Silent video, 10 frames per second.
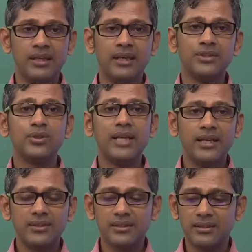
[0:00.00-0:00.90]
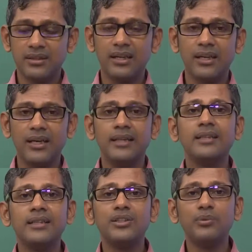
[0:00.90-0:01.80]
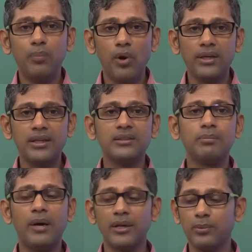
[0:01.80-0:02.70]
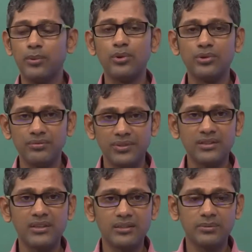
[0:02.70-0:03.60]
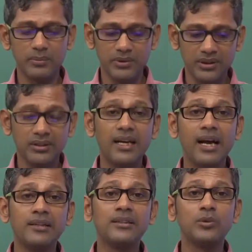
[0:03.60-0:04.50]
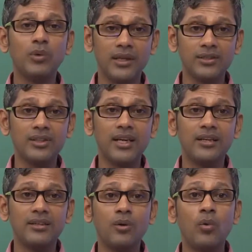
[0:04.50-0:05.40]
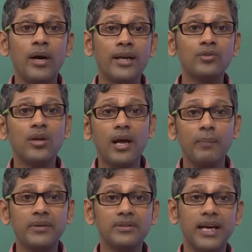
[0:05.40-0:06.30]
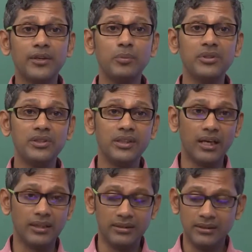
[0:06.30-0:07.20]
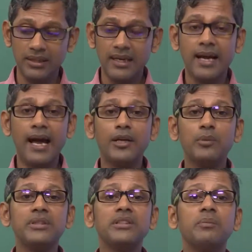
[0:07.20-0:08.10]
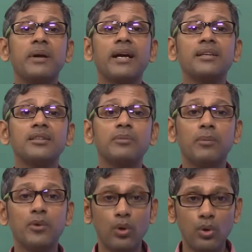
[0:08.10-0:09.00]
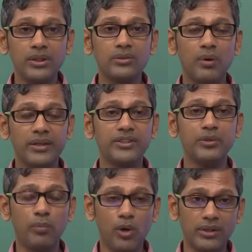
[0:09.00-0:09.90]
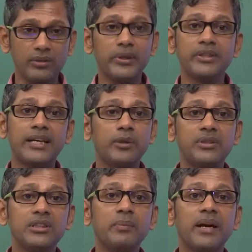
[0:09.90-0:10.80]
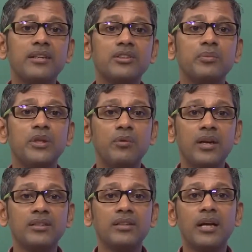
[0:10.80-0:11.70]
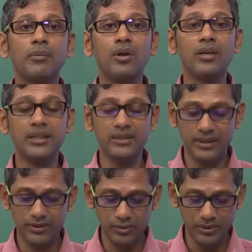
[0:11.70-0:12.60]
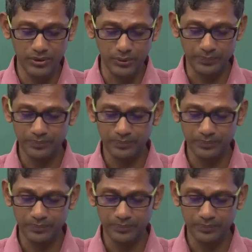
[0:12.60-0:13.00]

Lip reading: So thus it is important as a part of course of phase transformation that you understand what actually happens atomistically. Atomistic mechanism of growth is what is important, because atomistic mechanism of nucleation I have already discussed with you.